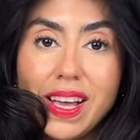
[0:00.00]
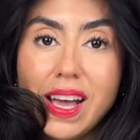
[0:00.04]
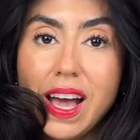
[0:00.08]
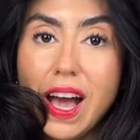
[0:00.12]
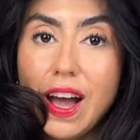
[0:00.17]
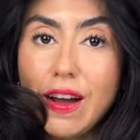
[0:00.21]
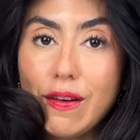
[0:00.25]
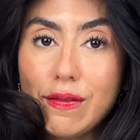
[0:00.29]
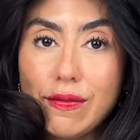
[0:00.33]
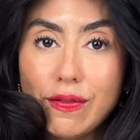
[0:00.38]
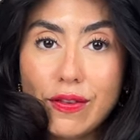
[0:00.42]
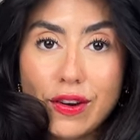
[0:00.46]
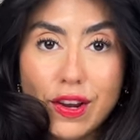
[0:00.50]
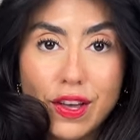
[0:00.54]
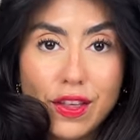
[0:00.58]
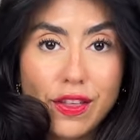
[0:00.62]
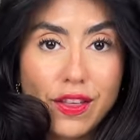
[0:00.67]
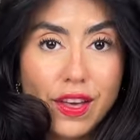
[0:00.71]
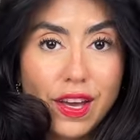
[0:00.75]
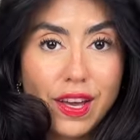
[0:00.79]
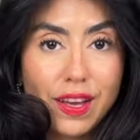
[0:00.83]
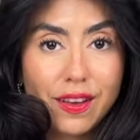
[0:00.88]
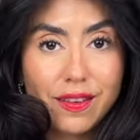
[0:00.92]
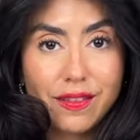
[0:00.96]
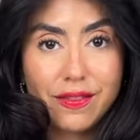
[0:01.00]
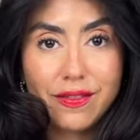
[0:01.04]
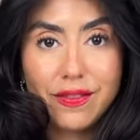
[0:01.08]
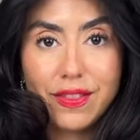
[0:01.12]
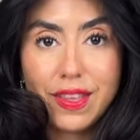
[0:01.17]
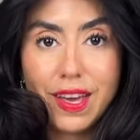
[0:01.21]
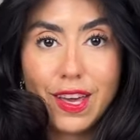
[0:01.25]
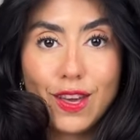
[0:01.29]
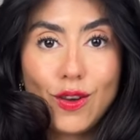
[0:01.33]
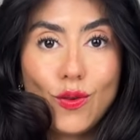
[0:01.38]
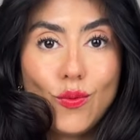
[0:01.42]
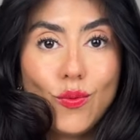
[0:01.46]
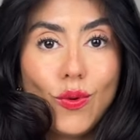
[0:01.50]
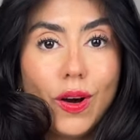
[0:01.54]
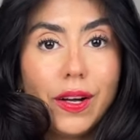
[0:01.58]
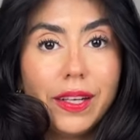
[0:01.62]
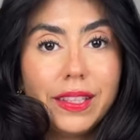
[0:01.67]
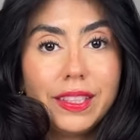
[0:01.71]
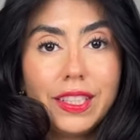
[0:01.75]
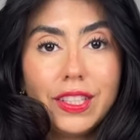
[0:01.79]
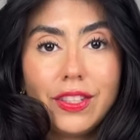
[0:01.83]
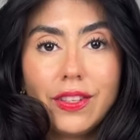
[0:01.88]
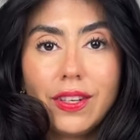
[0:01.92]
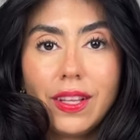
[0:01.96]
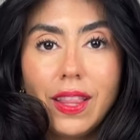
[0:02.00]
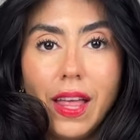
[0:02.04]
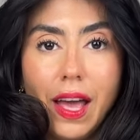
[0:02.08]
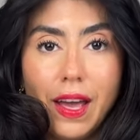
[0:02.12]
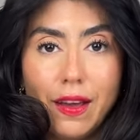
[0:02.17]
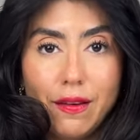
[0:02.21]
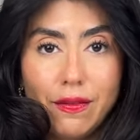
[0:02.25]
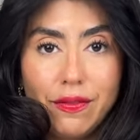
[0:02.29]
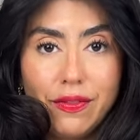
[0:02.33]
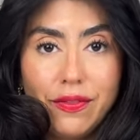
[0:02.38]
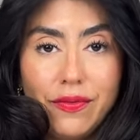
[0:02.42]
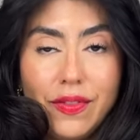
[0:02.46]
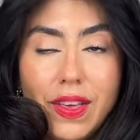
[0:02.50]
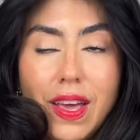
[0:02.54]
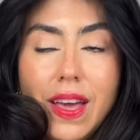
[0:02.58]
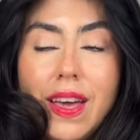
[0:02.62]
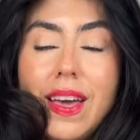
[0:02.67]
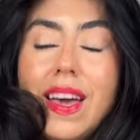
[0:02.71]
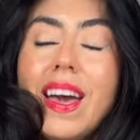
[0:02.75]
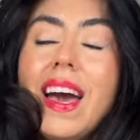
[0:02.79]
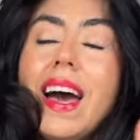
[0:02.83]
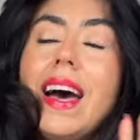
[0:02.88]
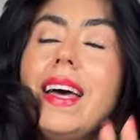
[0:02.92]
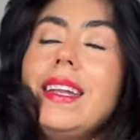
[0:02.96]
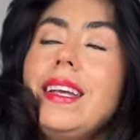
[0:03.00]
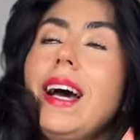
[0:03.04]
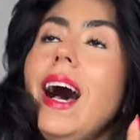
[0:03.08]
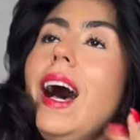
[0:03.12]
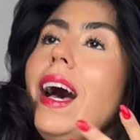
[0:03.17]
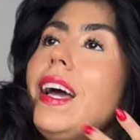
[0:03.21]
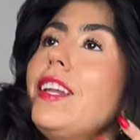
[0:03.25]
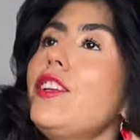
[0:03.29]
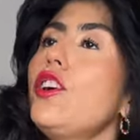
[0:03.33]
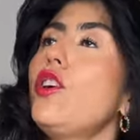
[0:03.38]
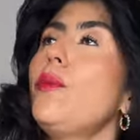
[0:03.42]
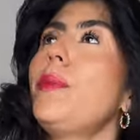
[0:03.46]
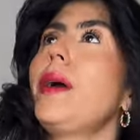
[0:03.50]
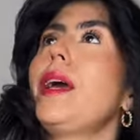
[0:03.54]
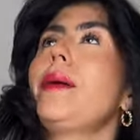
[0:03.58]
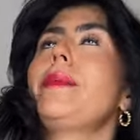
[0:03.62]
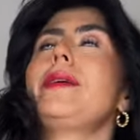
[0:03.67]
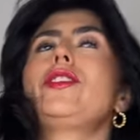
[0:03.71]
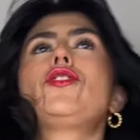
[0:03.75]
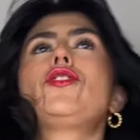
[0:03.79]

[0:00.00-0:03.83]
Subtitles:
everything that you want in your life. And I know, baby,